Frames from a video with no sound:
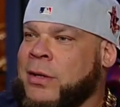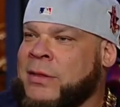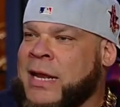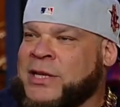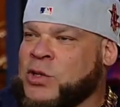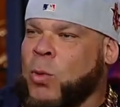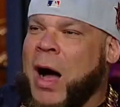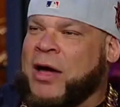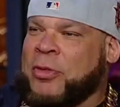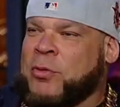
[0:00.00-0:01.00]
Then I just
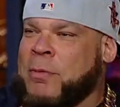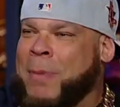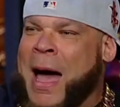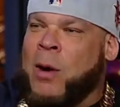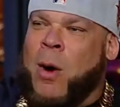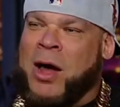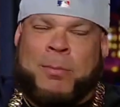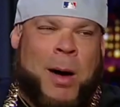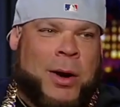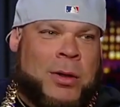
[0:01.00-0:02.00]
walk through and buy a water
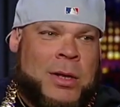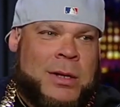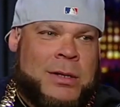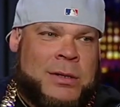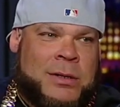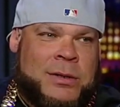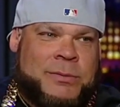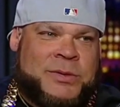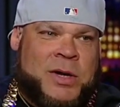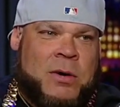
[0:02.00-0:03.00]
bottle. Mm -hmm.
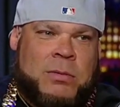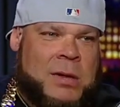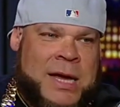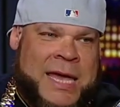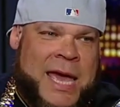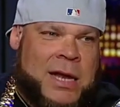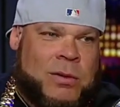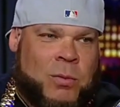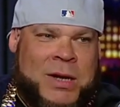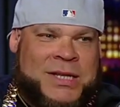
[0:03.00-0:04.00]
So
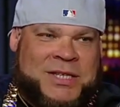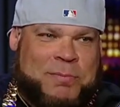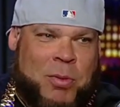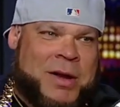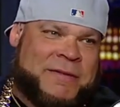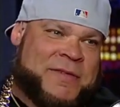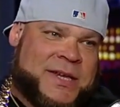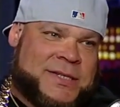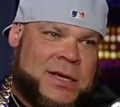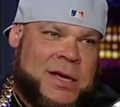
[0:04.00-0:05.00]
again, what is the point of
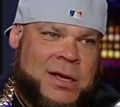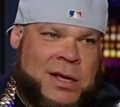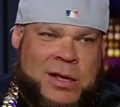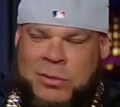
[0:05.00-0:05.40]
this? Yeah.